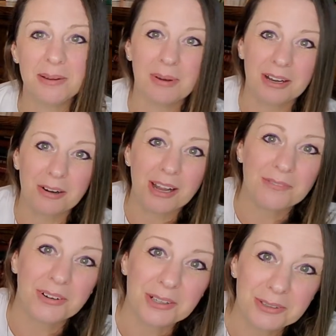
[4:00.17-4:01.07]
and my
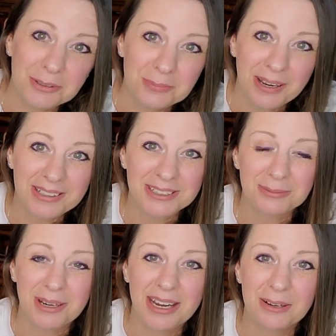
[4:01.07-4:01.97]
grandfather who passed
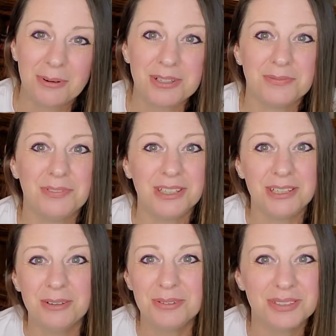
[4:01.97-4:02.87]
away and watch
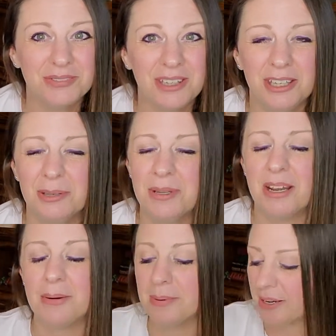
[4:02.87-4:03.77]
videos of them and
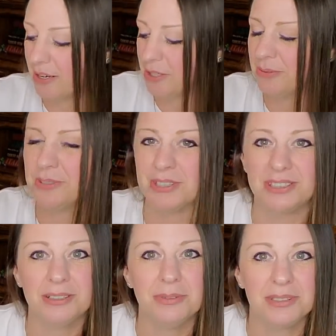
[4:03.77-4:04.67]
oh my gosh it was
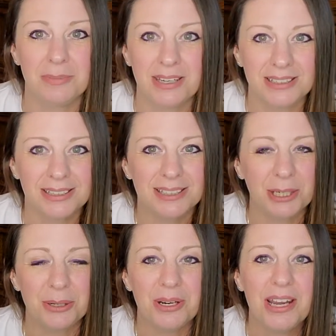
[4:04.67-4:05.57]
just it was amazing
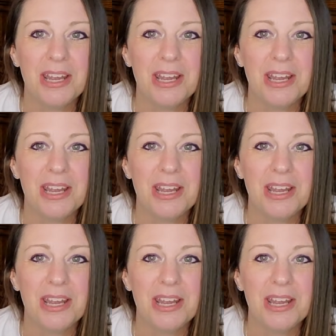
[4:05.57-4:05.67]
so